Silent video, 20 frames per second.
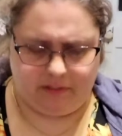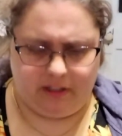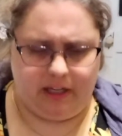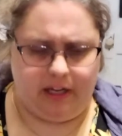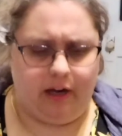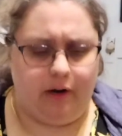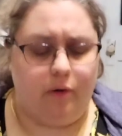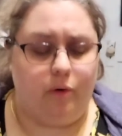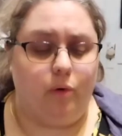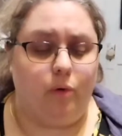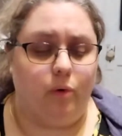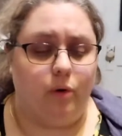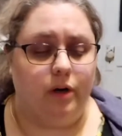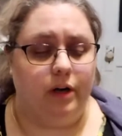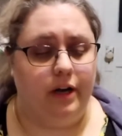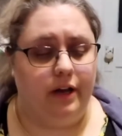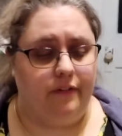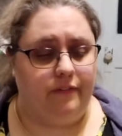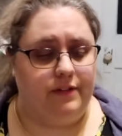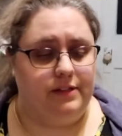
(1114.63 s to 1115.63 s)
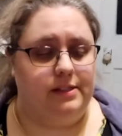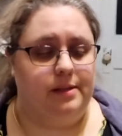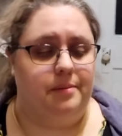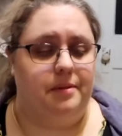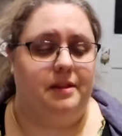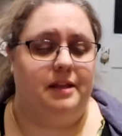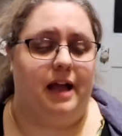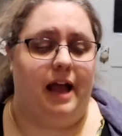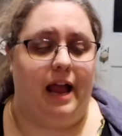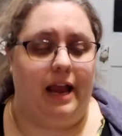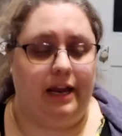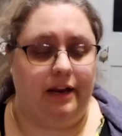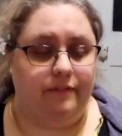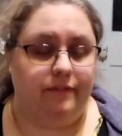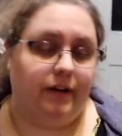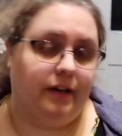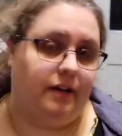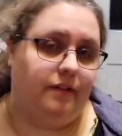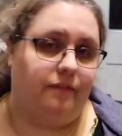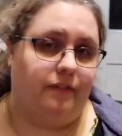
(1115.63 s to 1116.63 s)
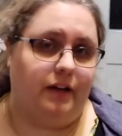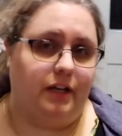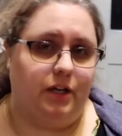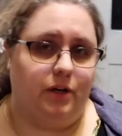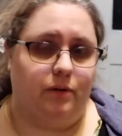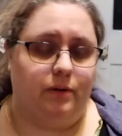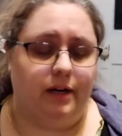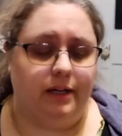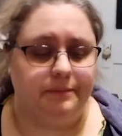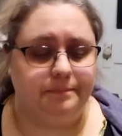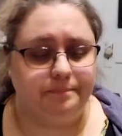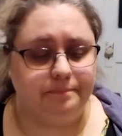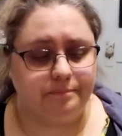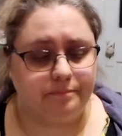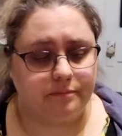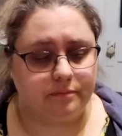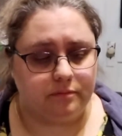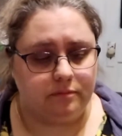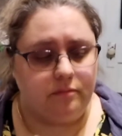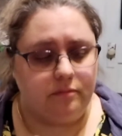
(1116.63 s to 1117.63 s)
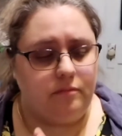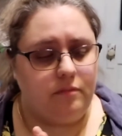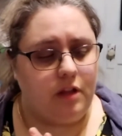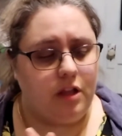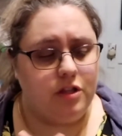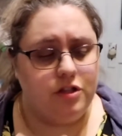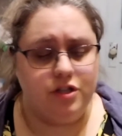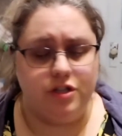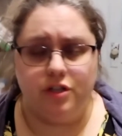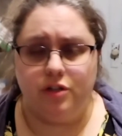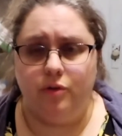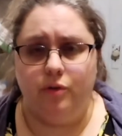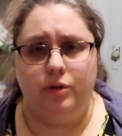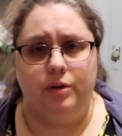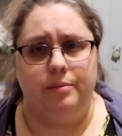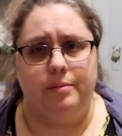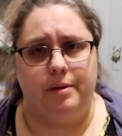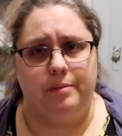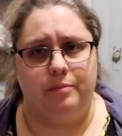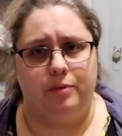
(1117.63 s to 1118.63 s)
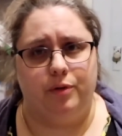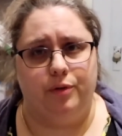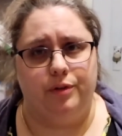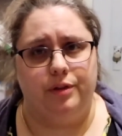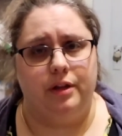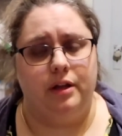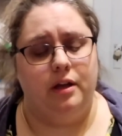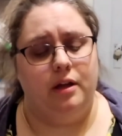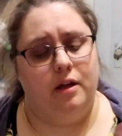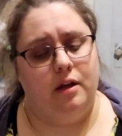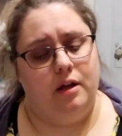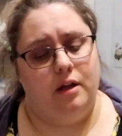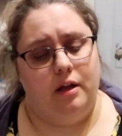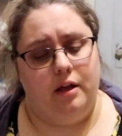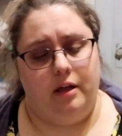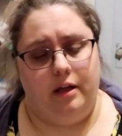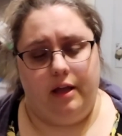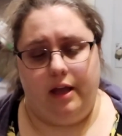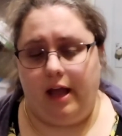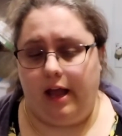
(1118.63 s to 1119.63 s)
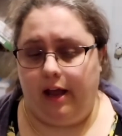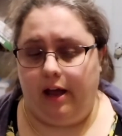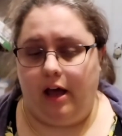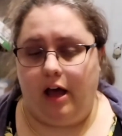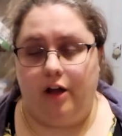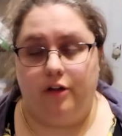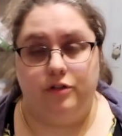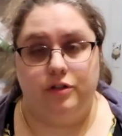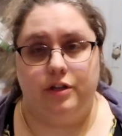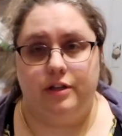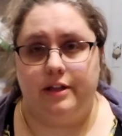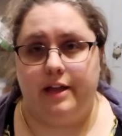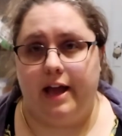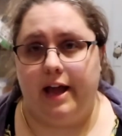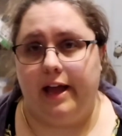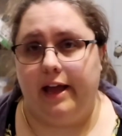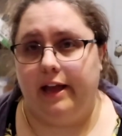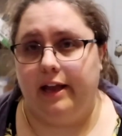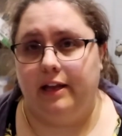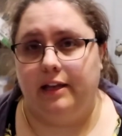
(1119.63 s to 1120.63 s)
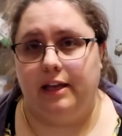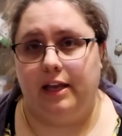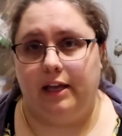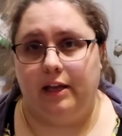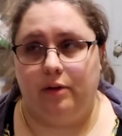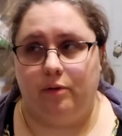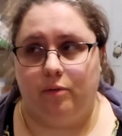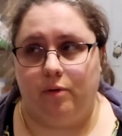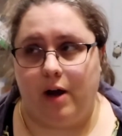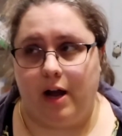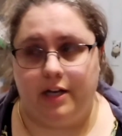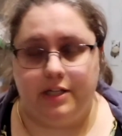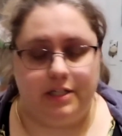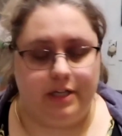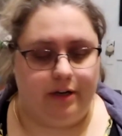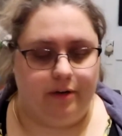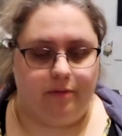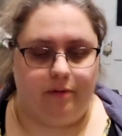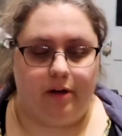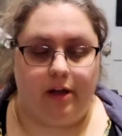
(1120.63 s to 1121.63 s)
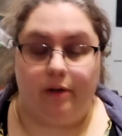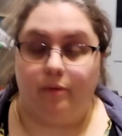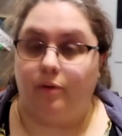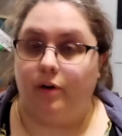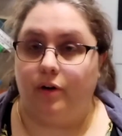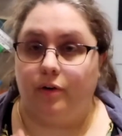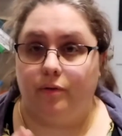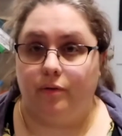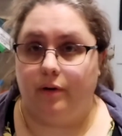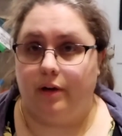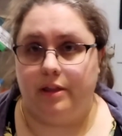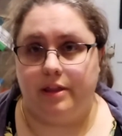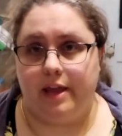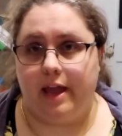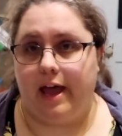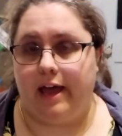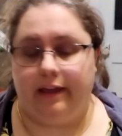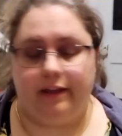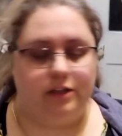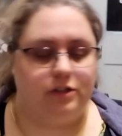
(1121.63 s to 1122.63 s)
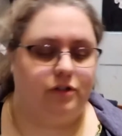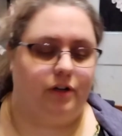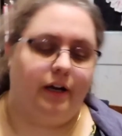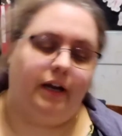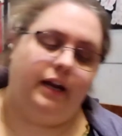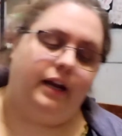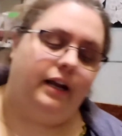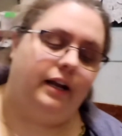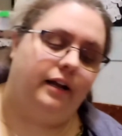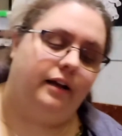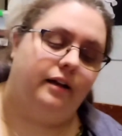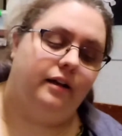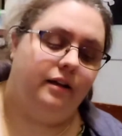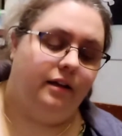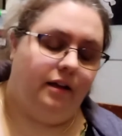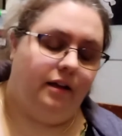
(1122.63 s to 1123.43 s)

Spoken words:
or if it's something that I can find a video on to include them on both, I'll do that, and they can watch it while I work with Alex or Hannah.